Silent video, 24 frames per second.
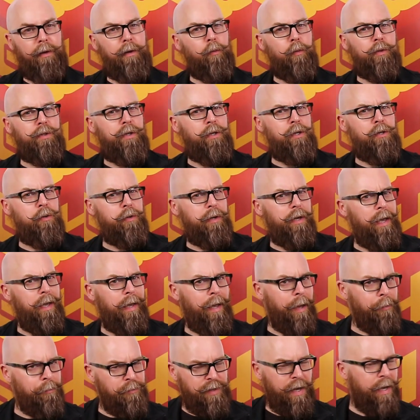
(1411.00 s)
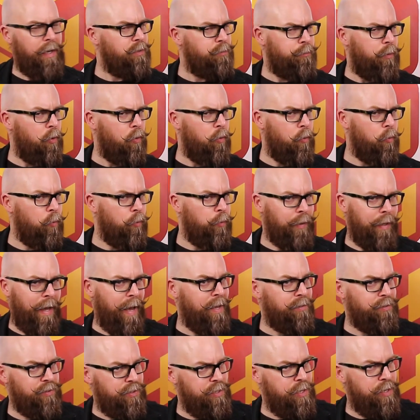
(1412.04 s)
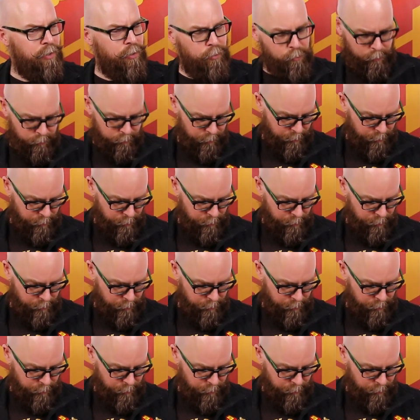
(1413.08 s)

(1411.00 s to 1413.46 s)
was the UK Games Expo last year,